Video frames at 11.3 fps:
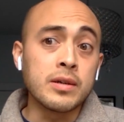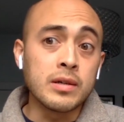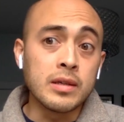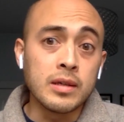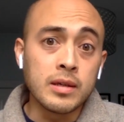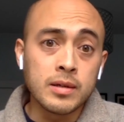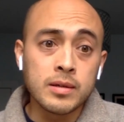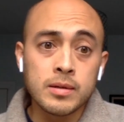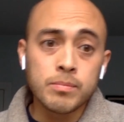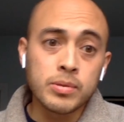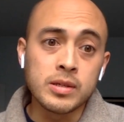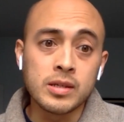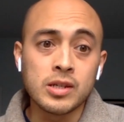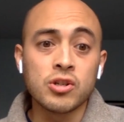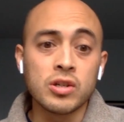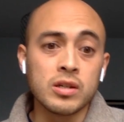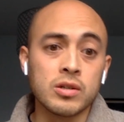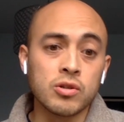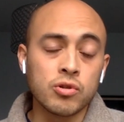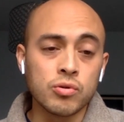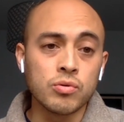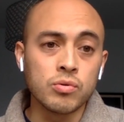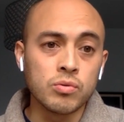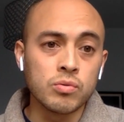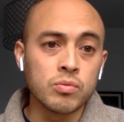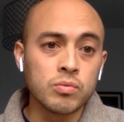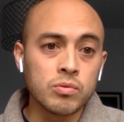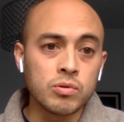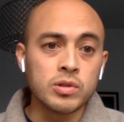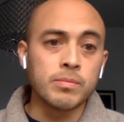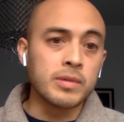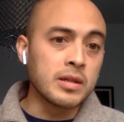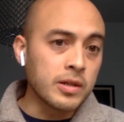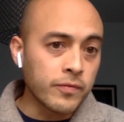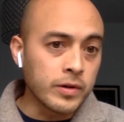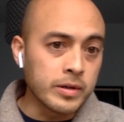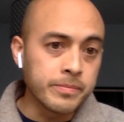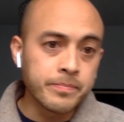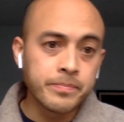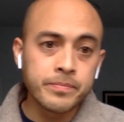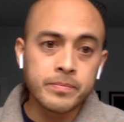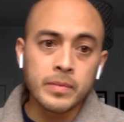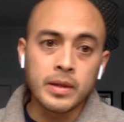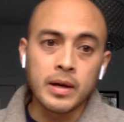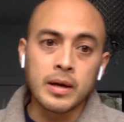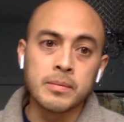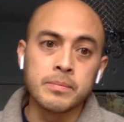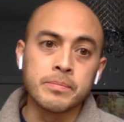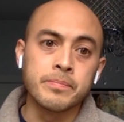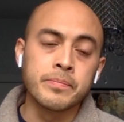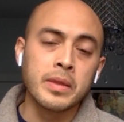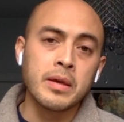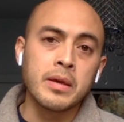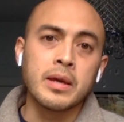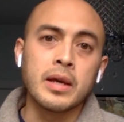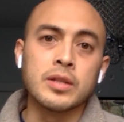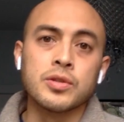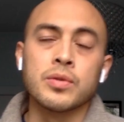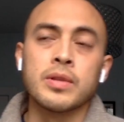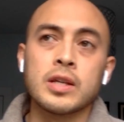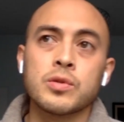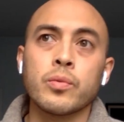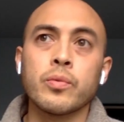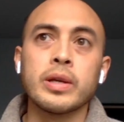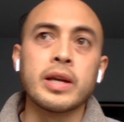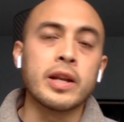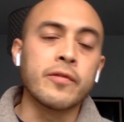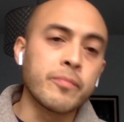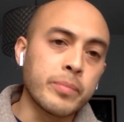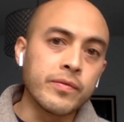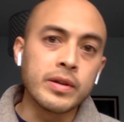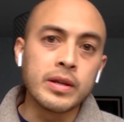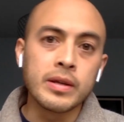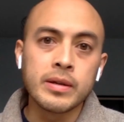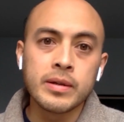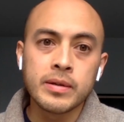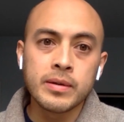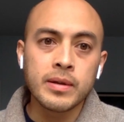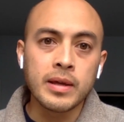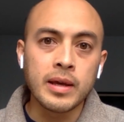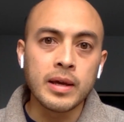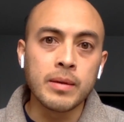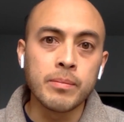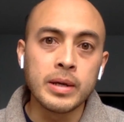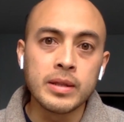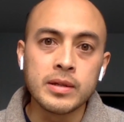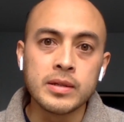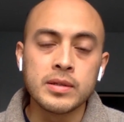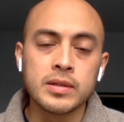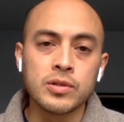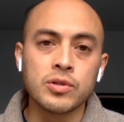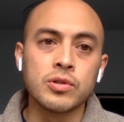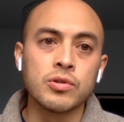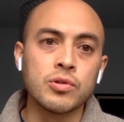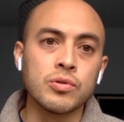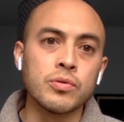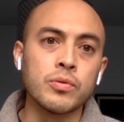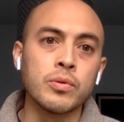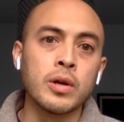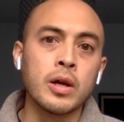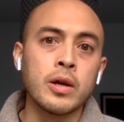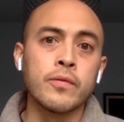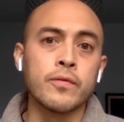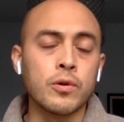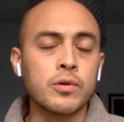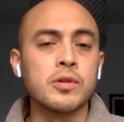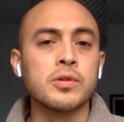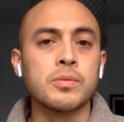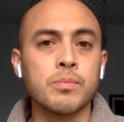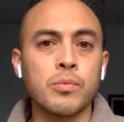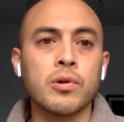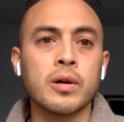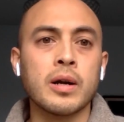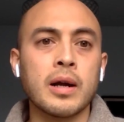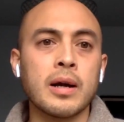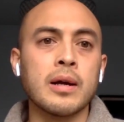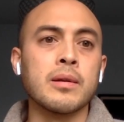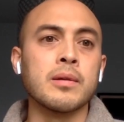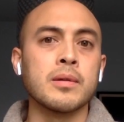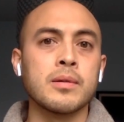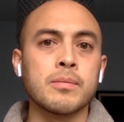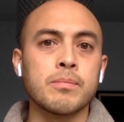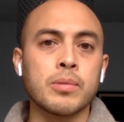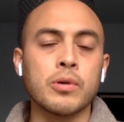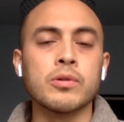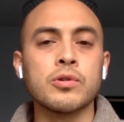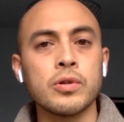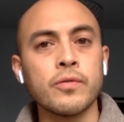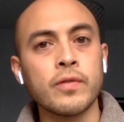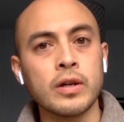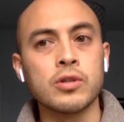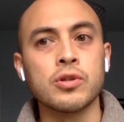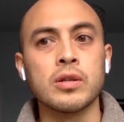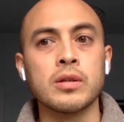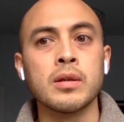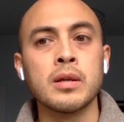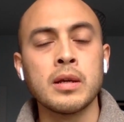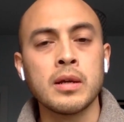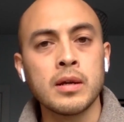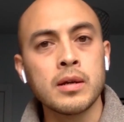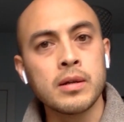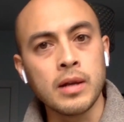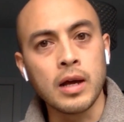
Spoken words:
uniquely positioned to do something different. And so that's when we kind of pivoted and made the decision to focus more on poetry, fiction,